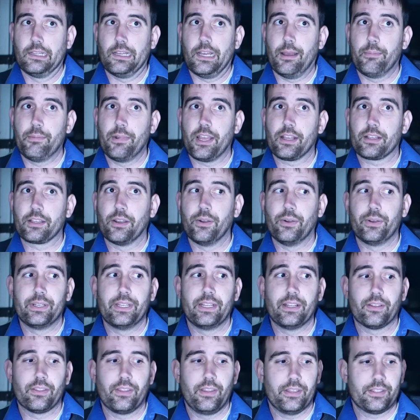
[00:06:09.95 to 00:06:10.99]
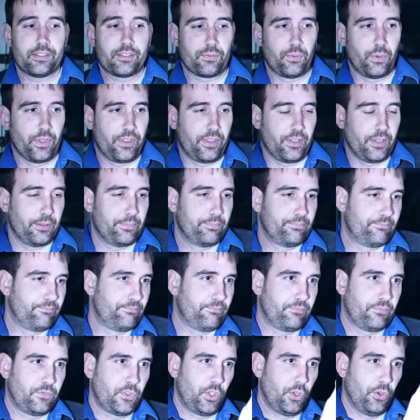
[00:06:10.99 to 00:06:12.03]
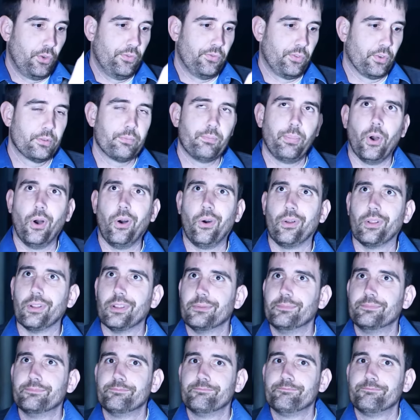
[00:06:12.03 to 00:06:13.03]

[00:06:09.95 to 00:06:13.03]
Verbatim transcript: I'm not going near this with a two foot pole.